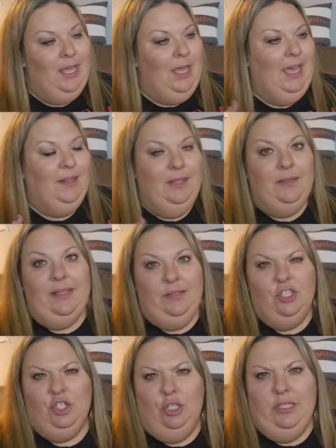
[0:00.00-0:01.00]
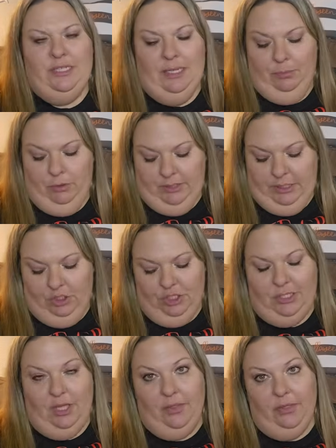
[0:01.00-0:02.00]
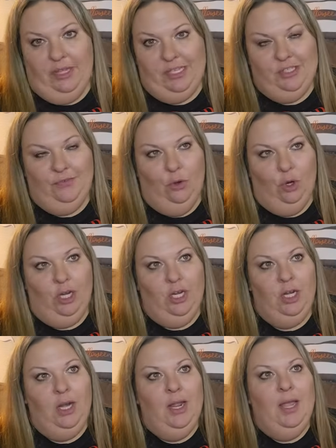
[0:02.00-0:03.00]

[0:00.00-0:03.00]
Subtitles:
and then like the Shirley Temples that you just saw the things for.